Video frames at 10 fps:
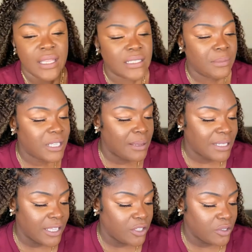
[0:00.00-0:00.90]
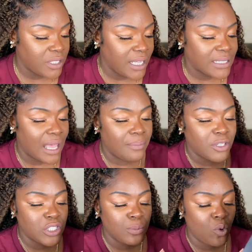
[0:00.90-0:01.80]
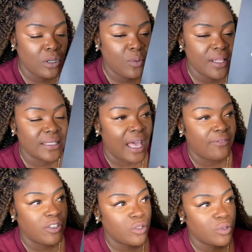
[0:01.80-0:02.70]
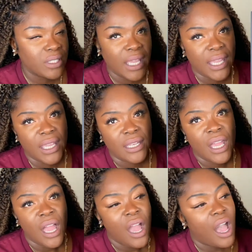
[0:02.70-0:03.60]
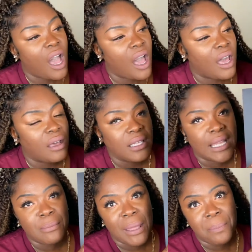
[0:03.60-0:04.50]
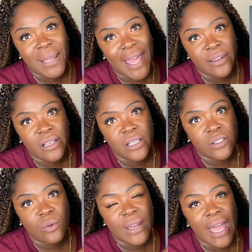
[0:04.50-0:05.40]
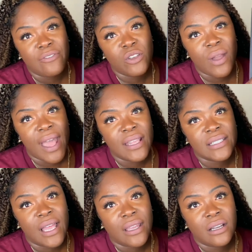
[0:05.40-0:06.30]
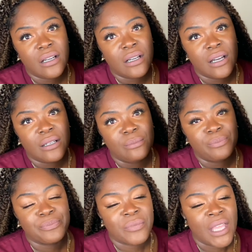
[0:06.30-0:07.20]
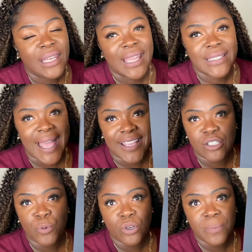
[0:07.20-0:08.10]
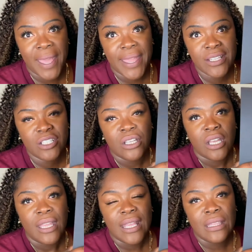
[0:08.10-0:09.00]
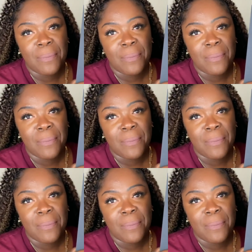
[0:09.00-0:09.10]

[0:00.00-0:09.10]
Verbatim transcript: Sometimes I use these, the smaller ones I've used in my planners or what have you, as like a dashboard page in the